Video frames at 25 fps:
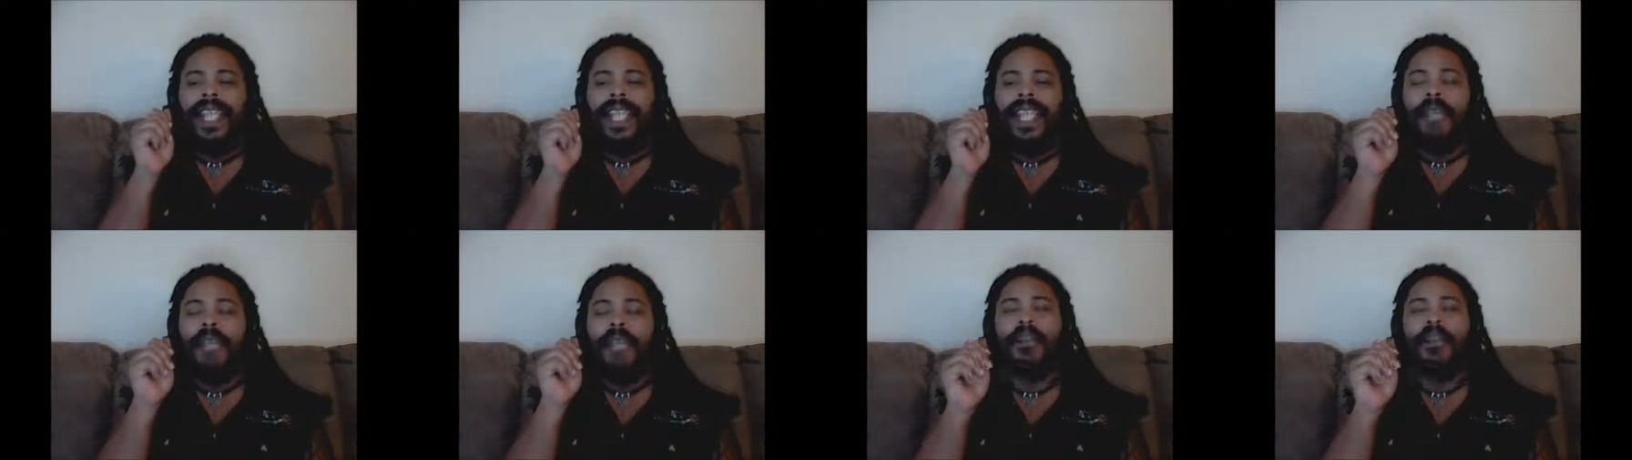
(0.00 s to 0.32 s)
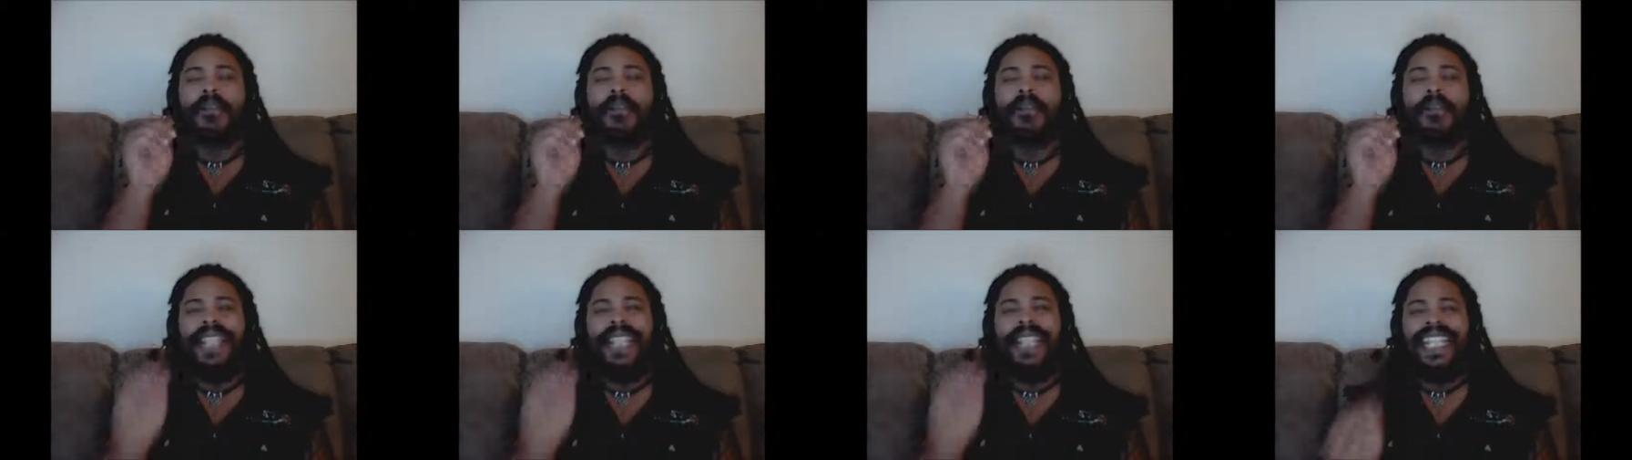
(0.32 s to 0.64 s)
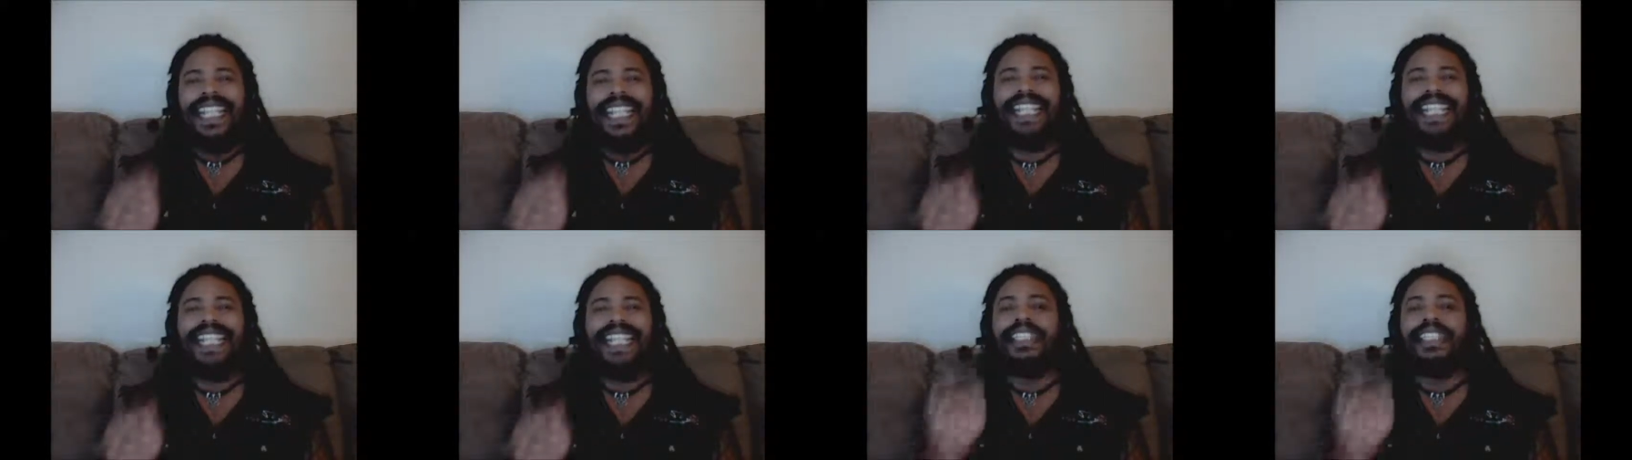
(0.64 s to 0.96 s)
it would
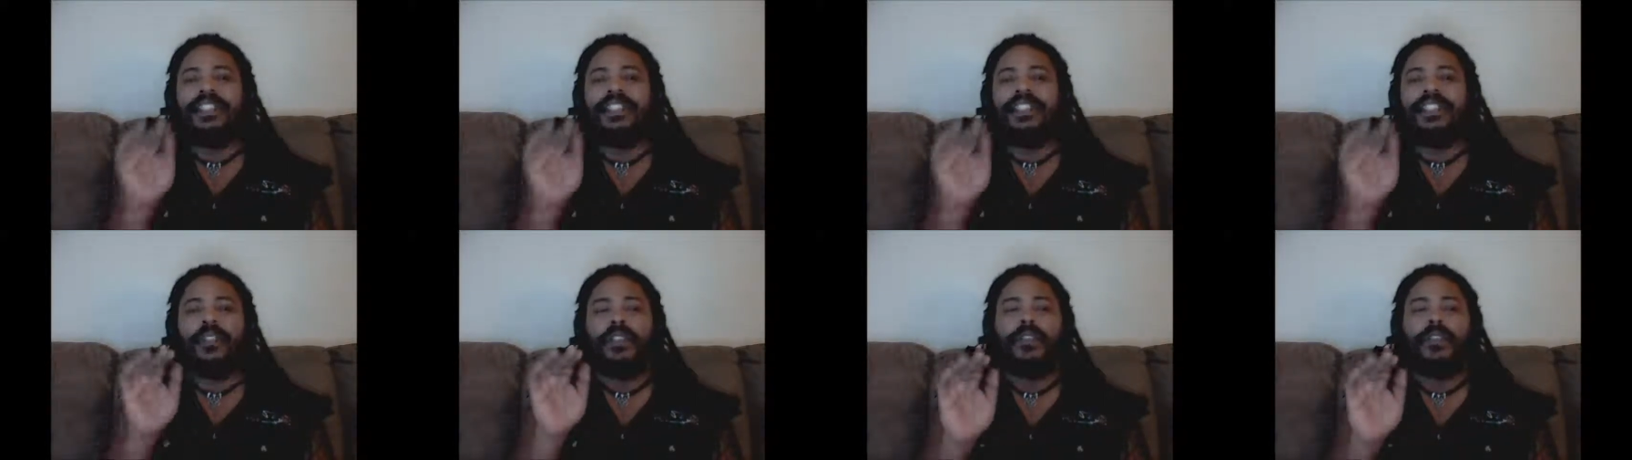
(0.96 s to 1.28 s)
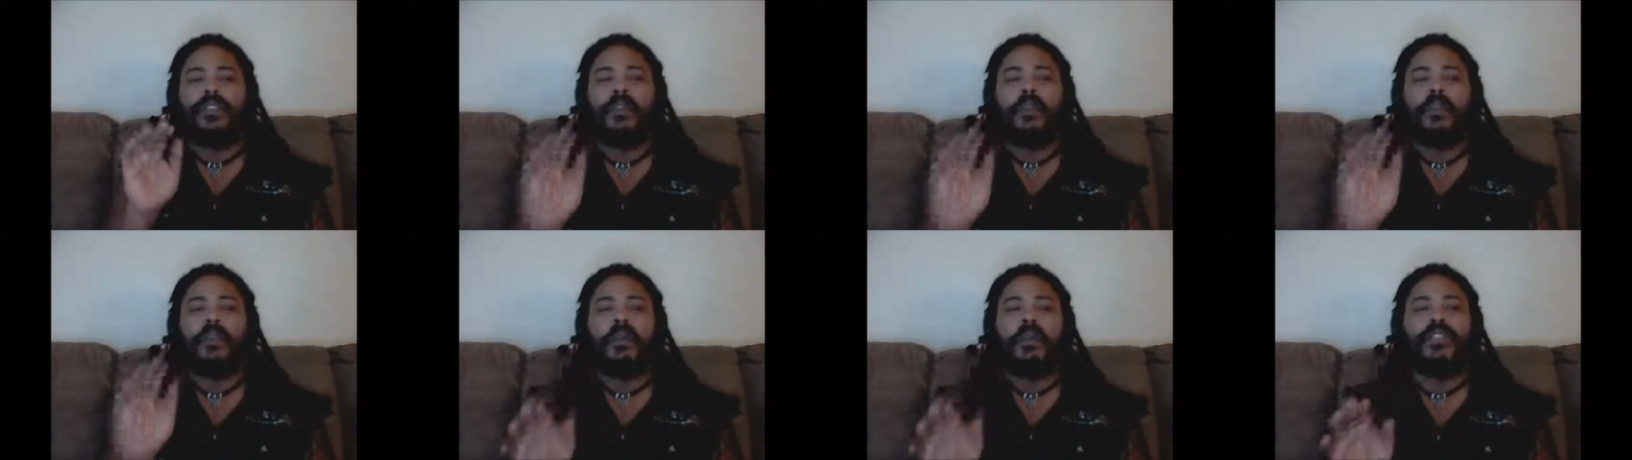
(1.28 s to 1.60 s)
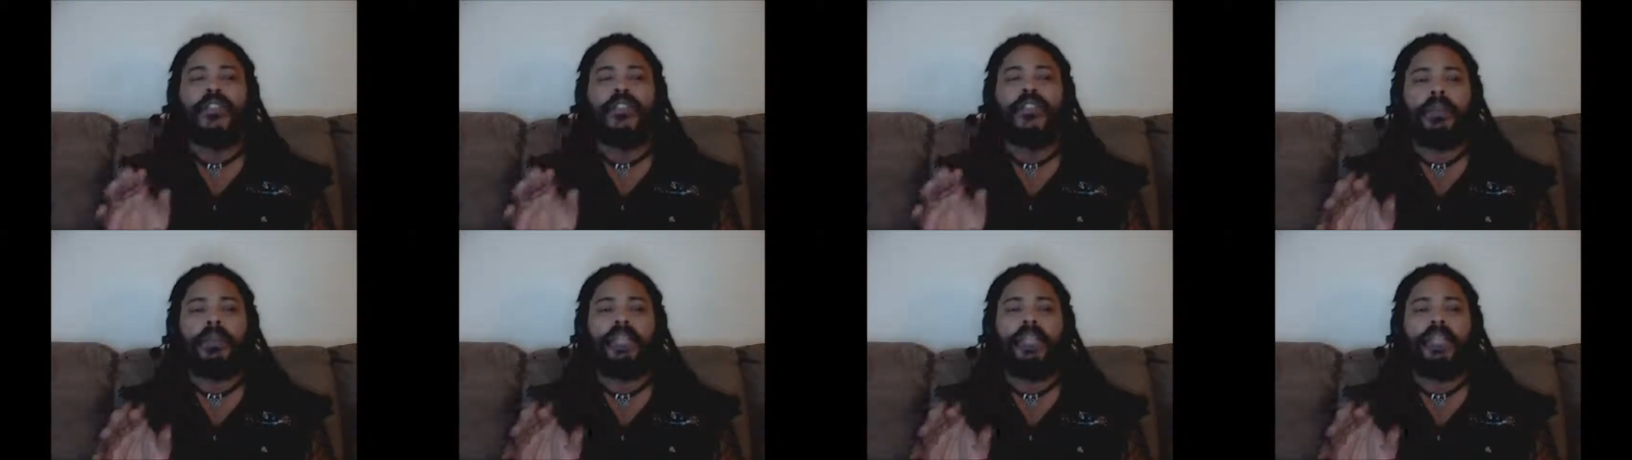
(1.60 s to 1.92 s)
be easier for
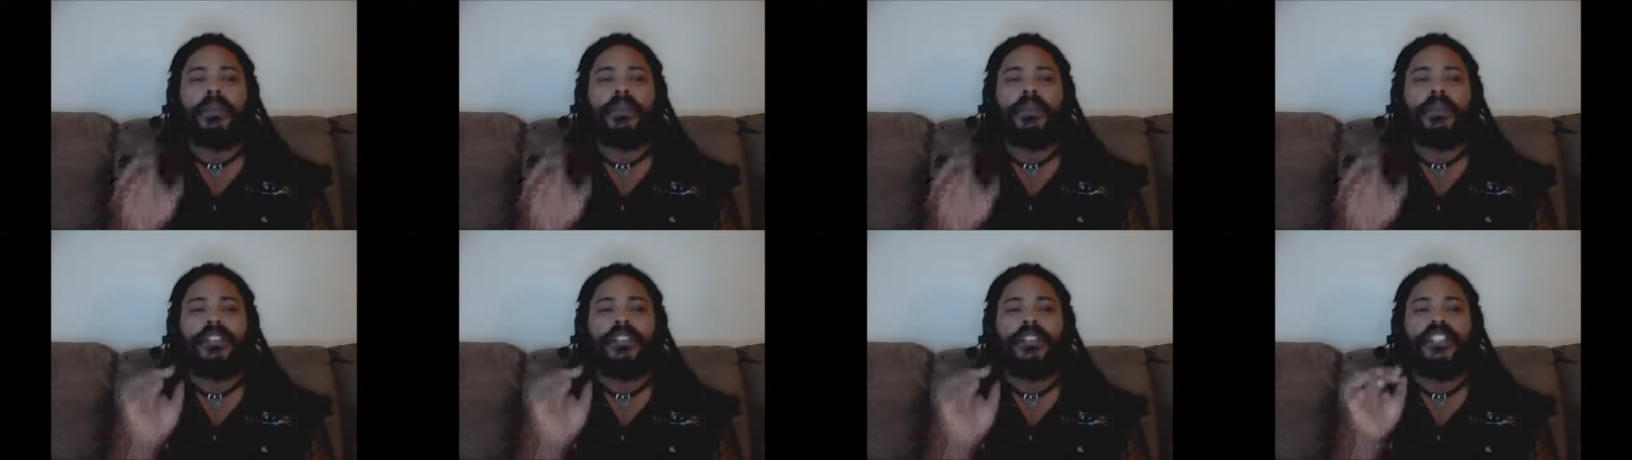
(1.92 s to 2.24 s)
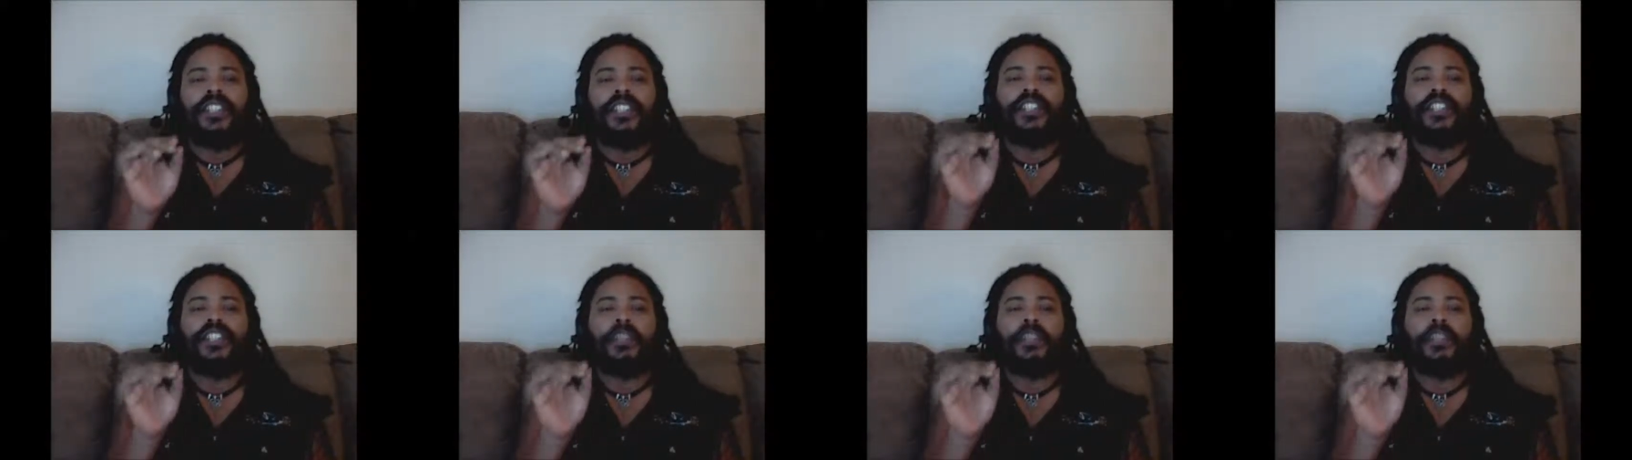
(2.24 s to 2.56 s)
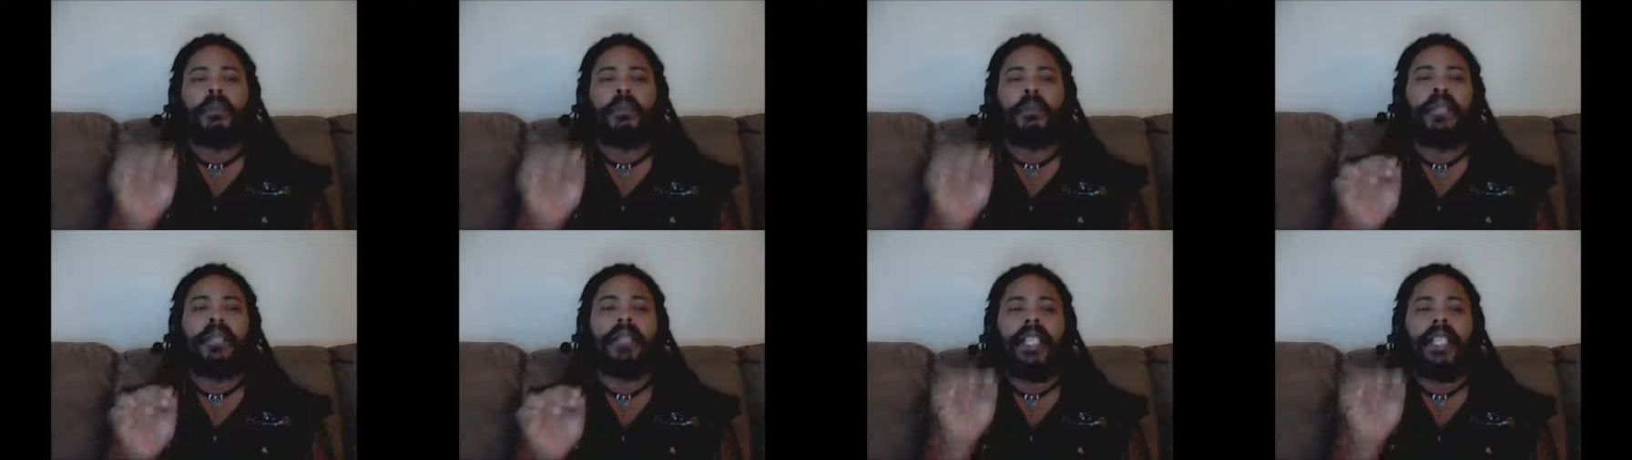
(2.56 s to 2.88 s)
most people just
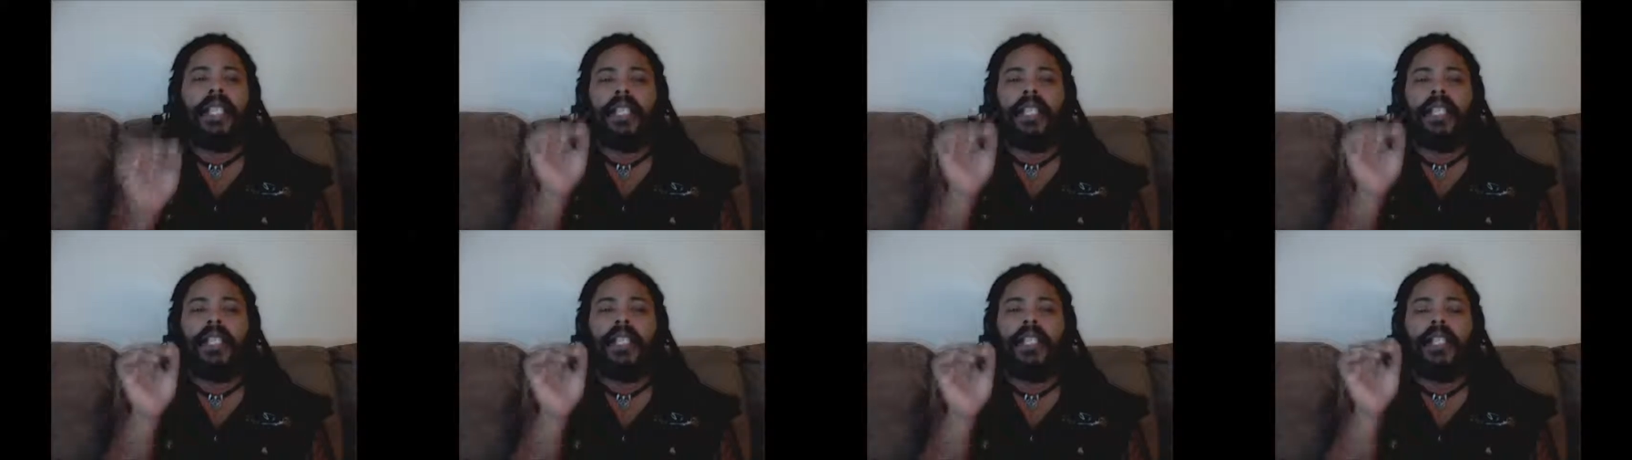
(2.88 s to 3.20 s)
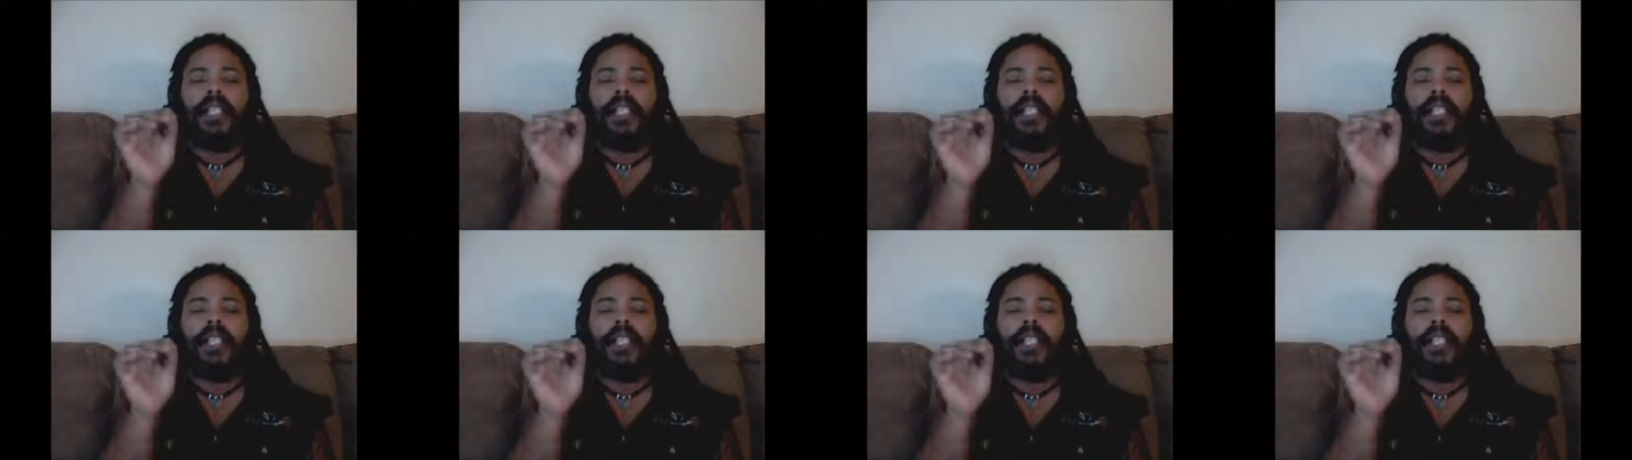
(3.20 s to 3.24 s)
to pick